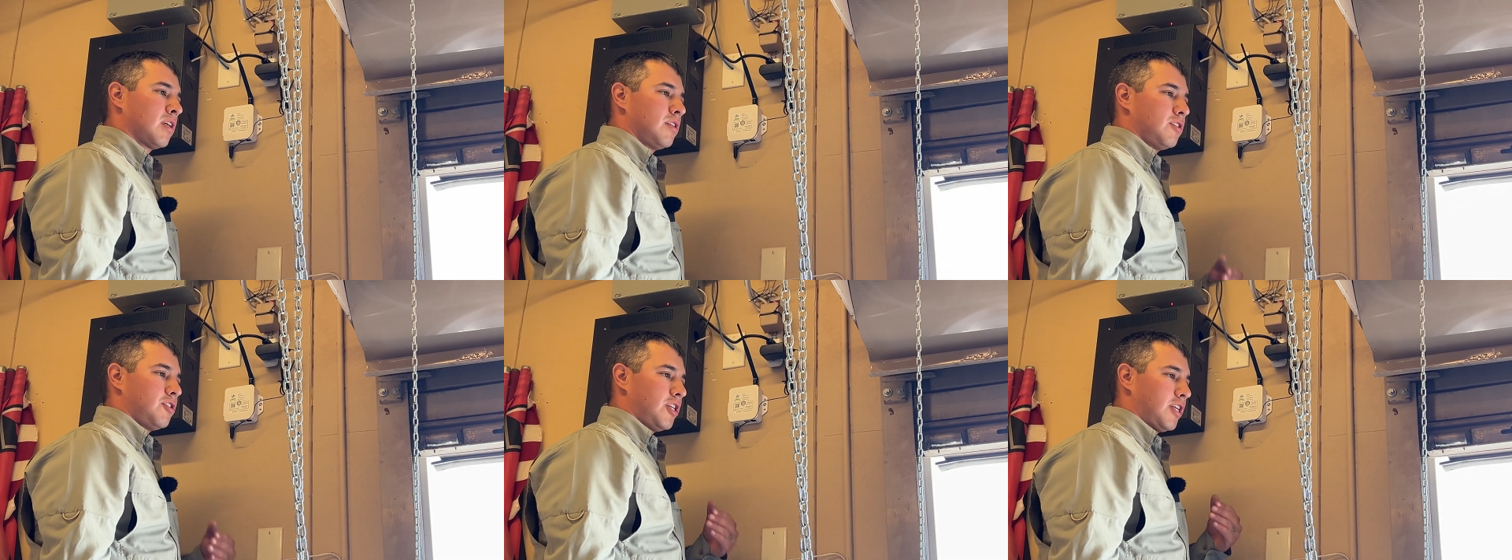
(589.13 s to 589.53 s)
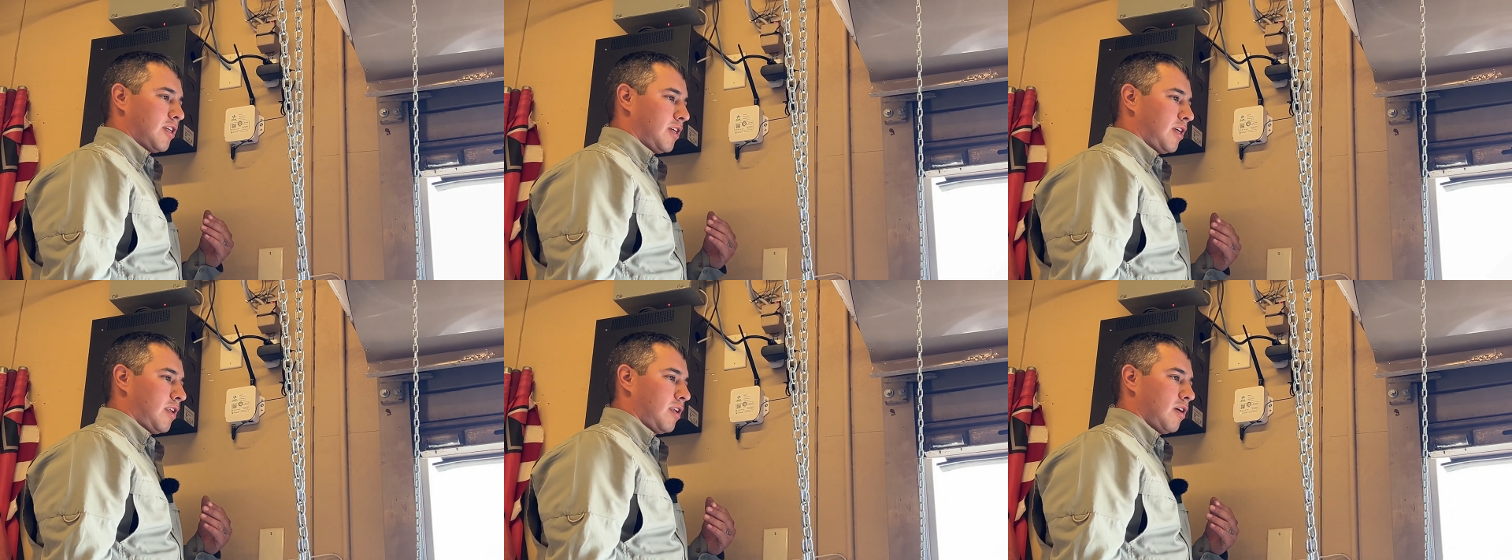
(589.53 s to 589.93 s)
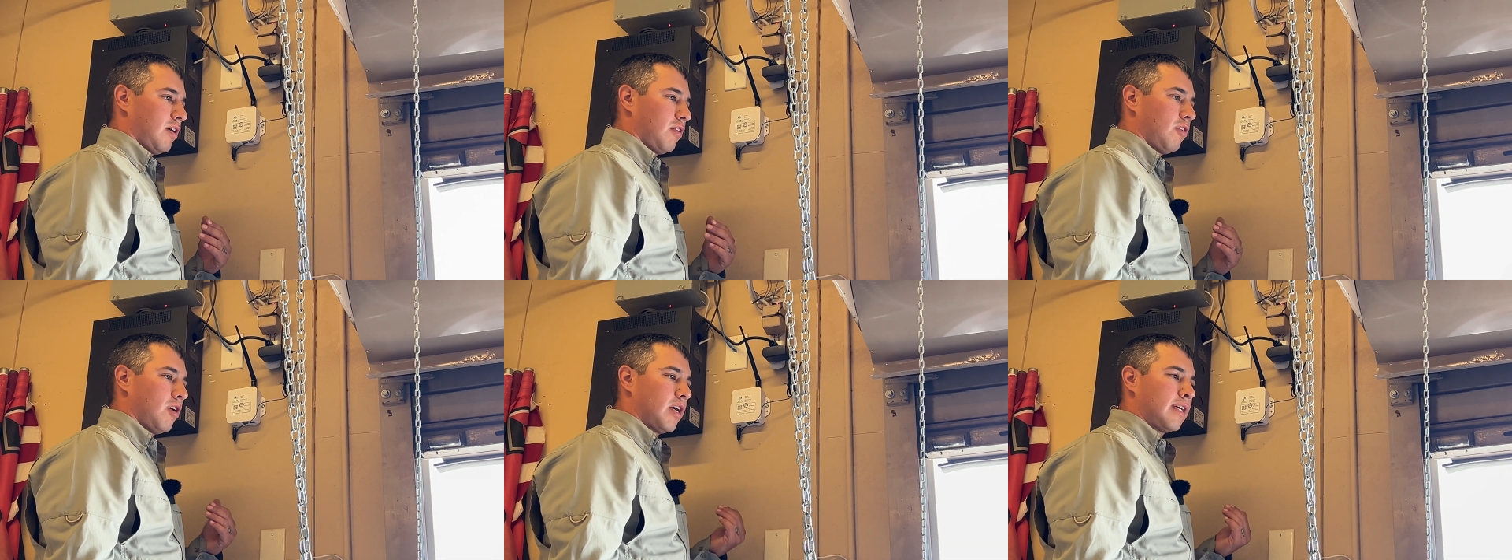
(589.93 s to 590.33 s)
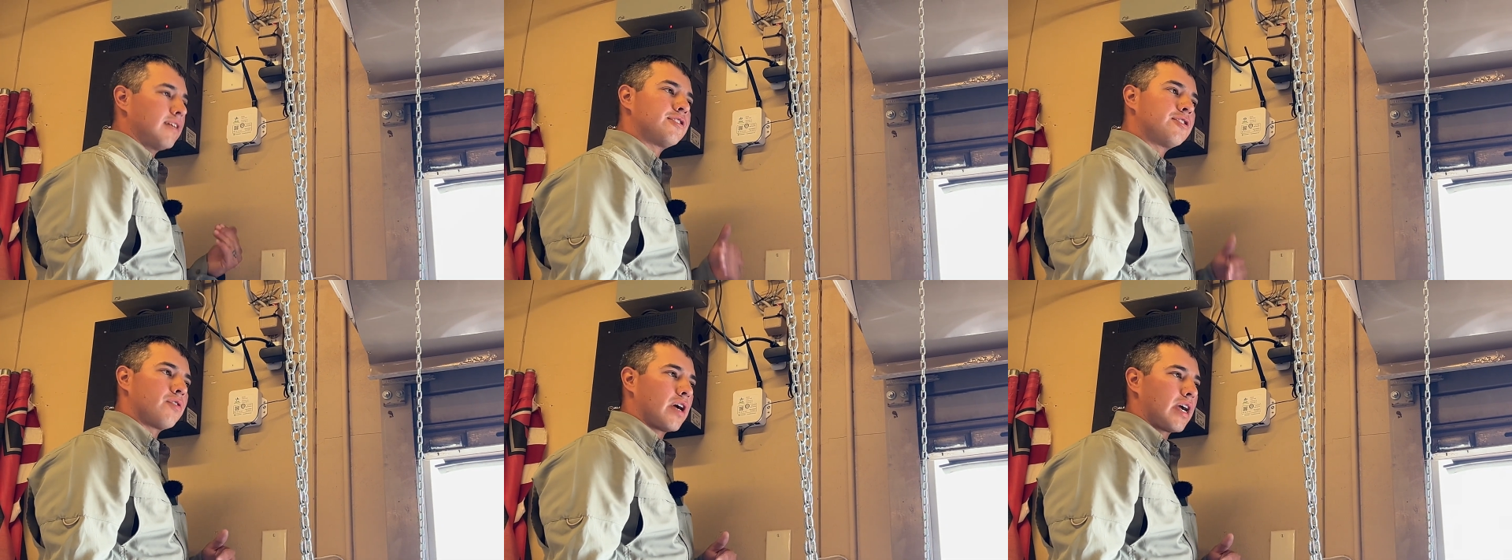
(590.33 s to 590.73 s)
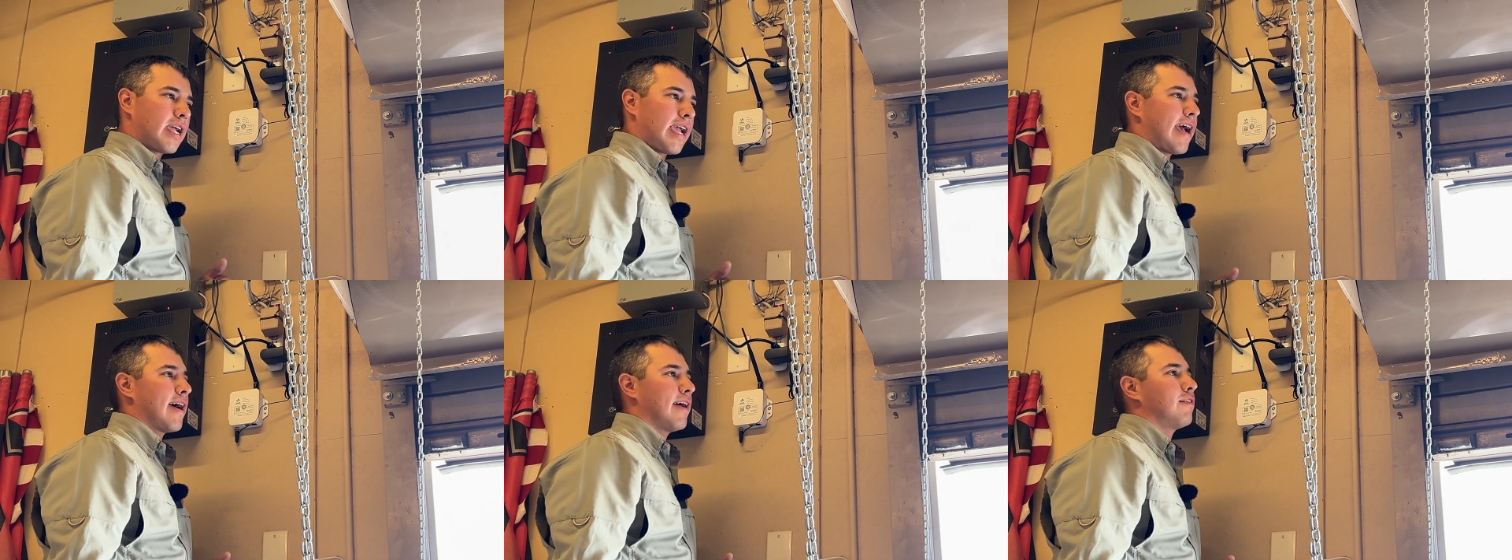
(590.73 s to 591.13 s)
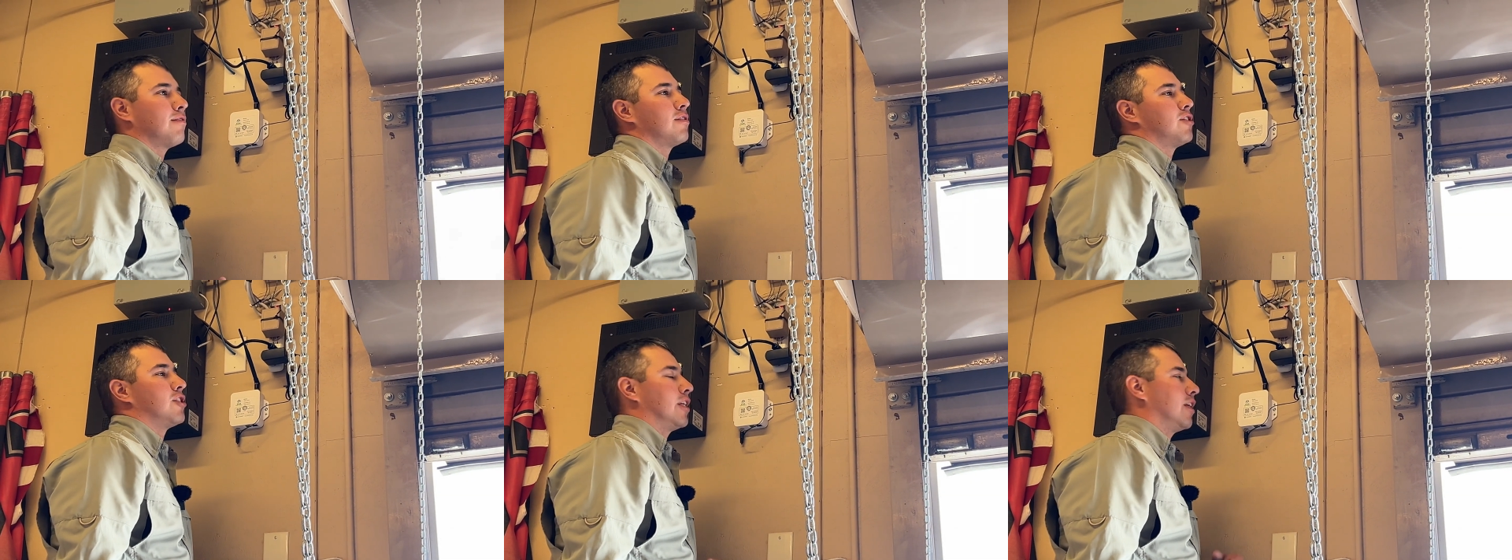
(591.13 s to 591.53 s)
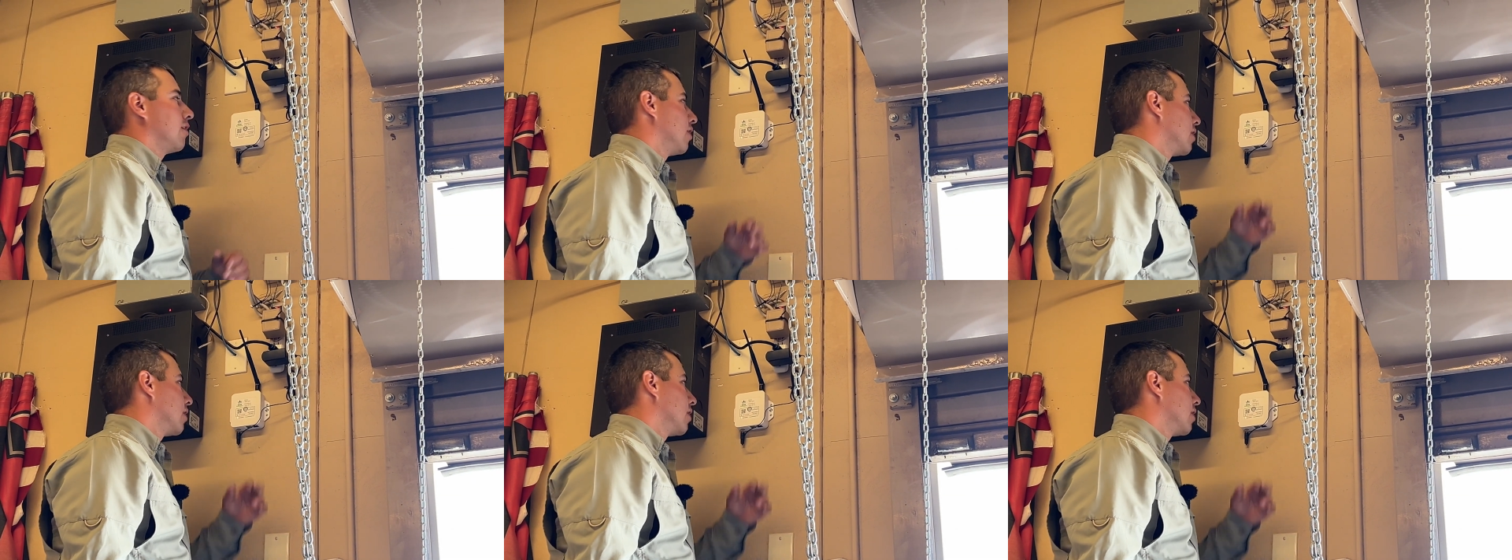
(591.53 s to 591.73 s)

She can log into her account. She can